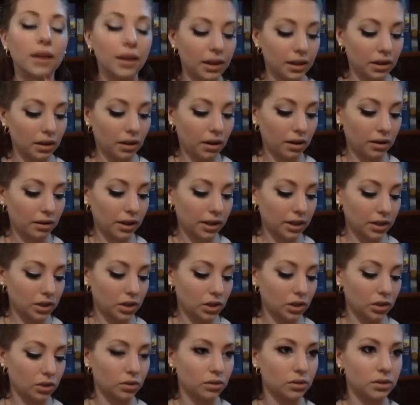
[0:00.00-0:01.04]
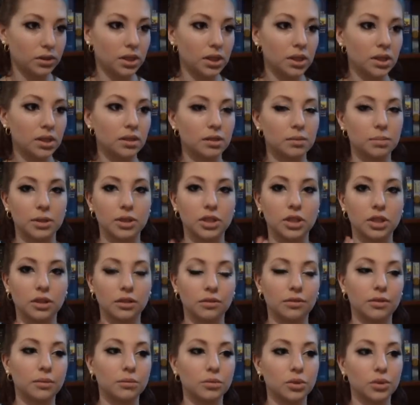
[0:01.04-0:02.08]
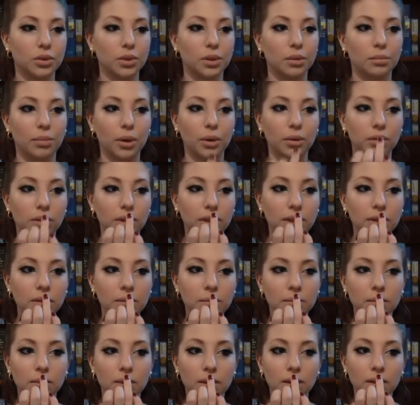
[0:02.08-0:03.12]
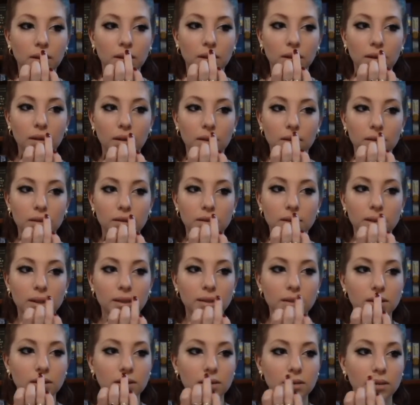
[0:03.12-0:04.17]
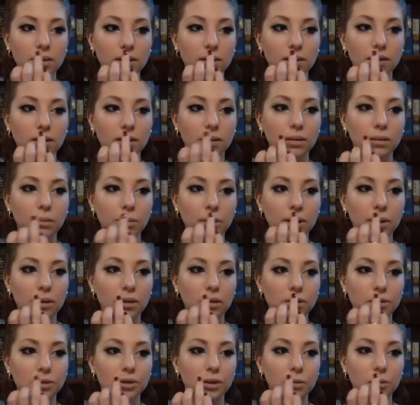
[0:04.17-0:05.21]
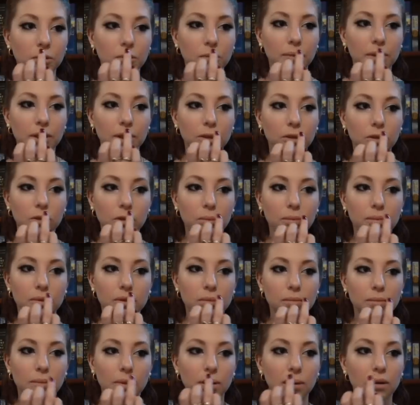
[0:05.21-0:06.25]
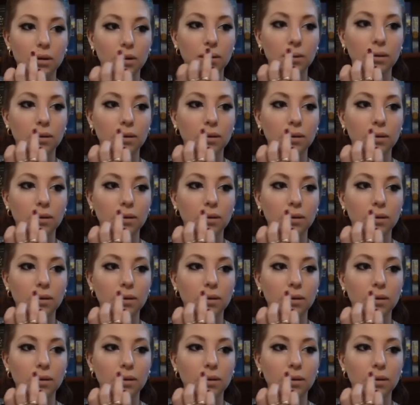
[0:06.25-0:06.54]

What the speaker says: And I like to use it, especially if I'm doing a bold lip, just a little bit on top of my Cupid's bow.